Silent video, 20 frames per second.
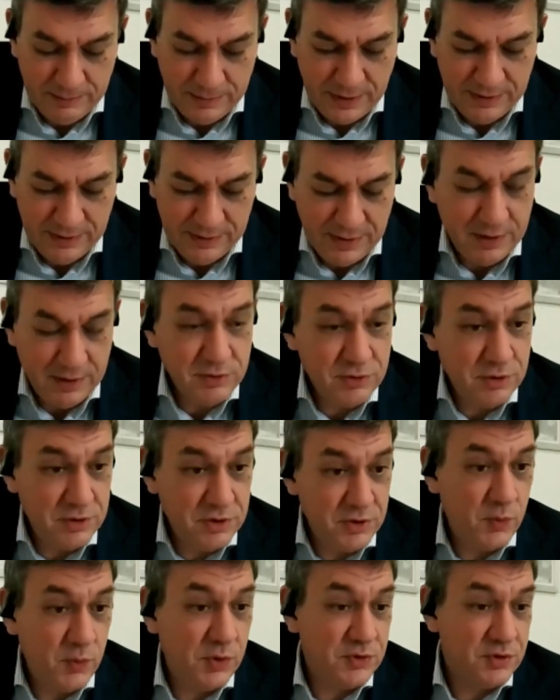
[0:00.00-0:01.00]
intention
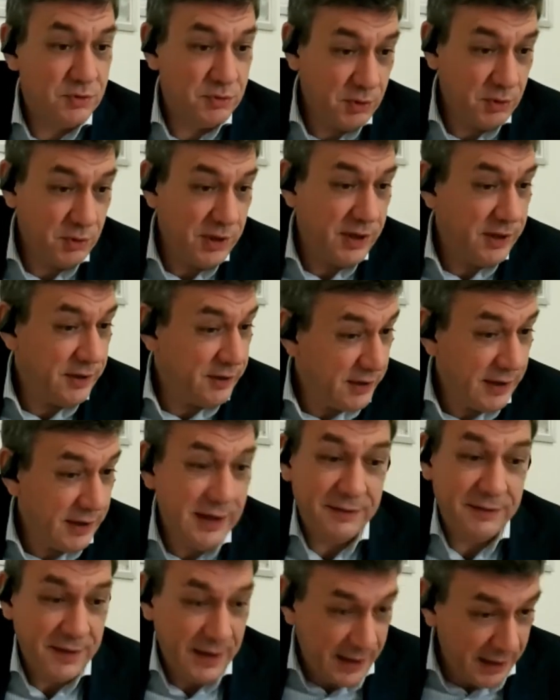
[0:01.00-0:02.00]
was to learn,
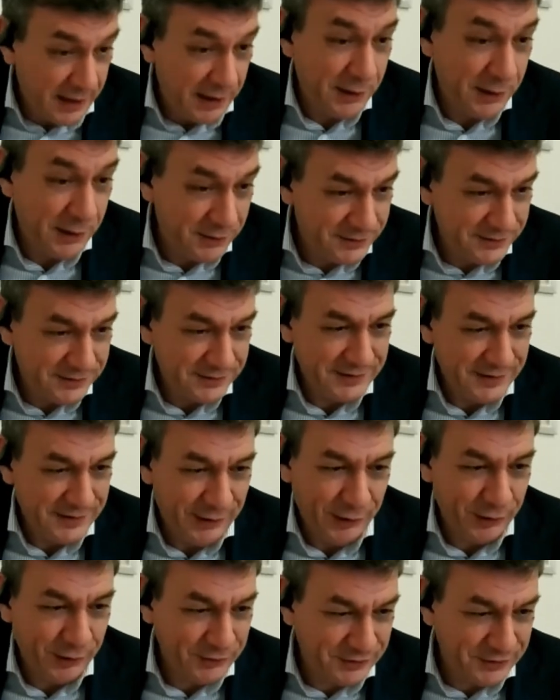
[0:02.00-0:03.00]
and I learned a
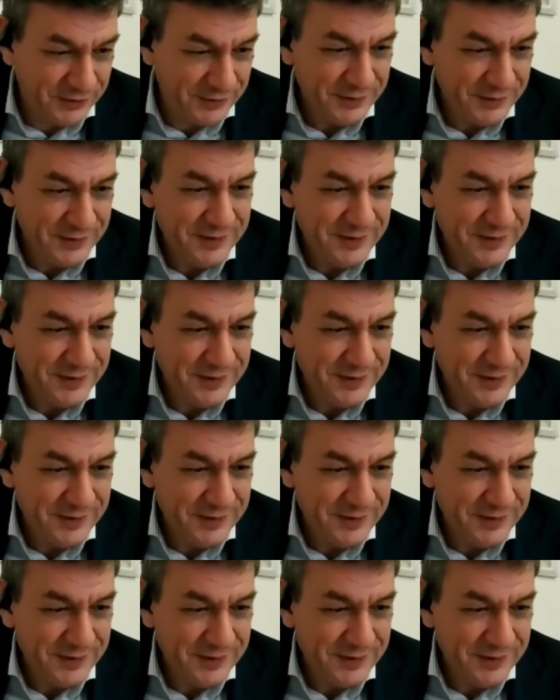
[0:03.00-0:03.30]
lot,